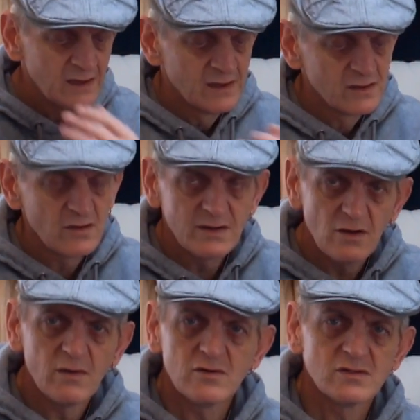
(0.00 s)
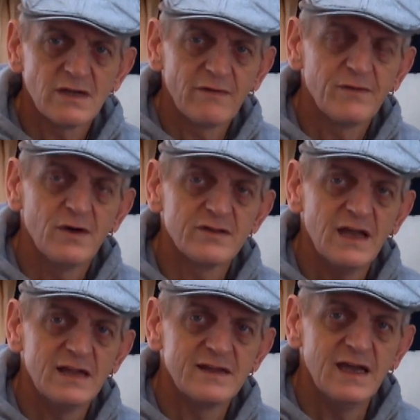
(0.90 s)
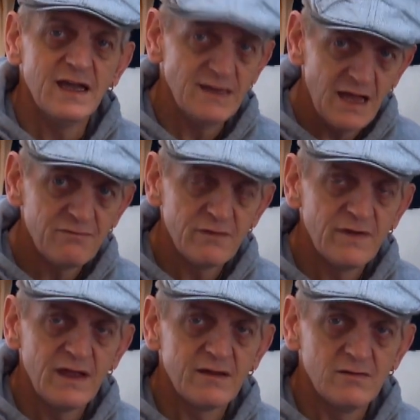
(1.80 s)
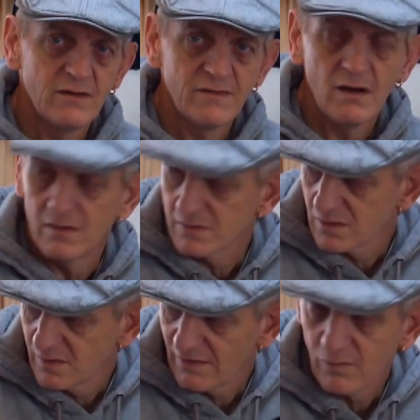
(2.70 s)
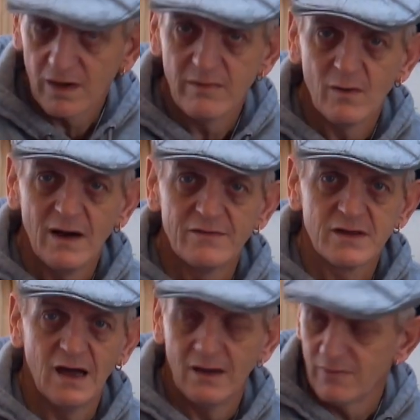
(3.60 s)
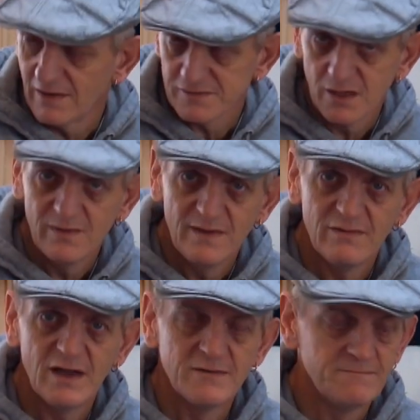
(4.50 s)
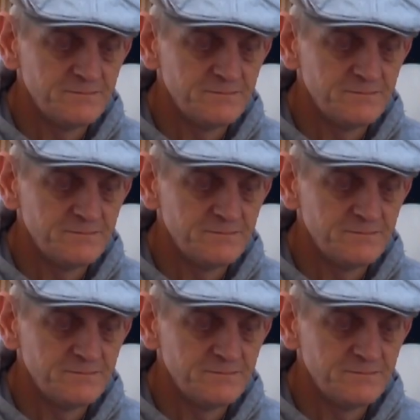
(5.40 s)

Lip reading: So it's always good to have a first aid kit in every vehicle you've got. So we have one in my wife's car and we have 2 in the van.